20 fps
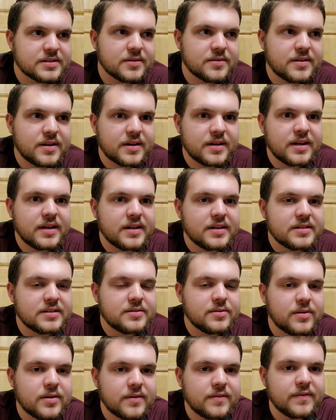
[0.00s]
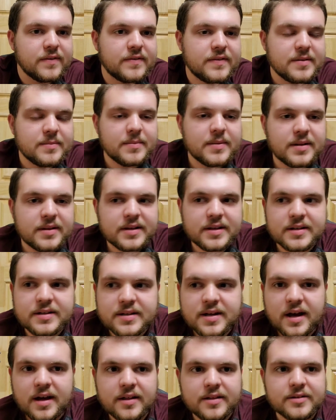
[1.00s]
So they're getting $250
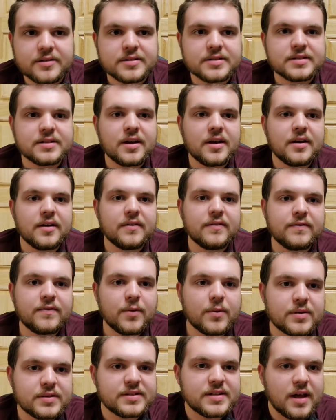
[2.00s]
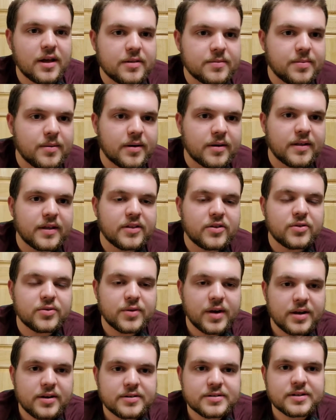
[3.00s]
million for South Park. Like,
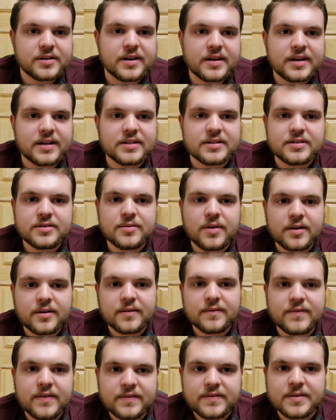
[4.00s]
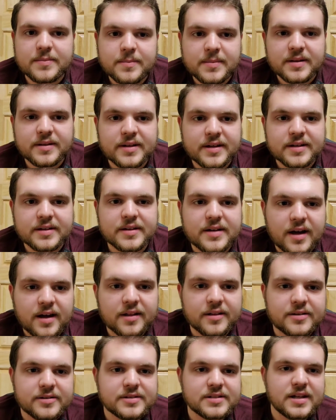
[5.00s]
creators are getting $250
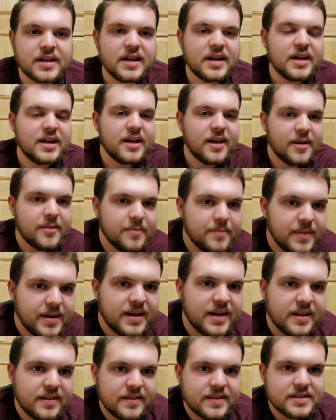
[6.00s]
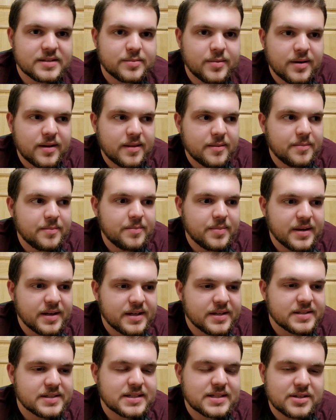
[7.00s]
million, making this one of the
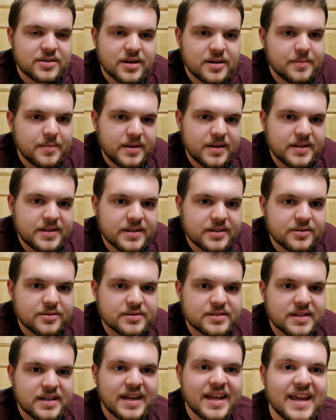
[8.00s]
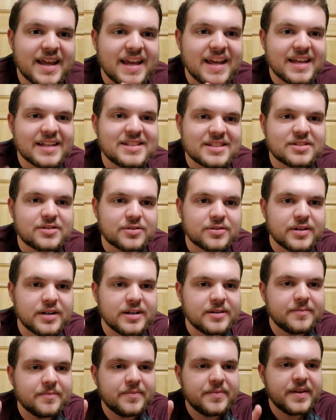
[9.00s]
biggest streaming deals in
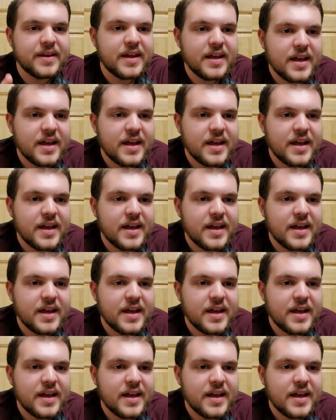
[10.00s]
history.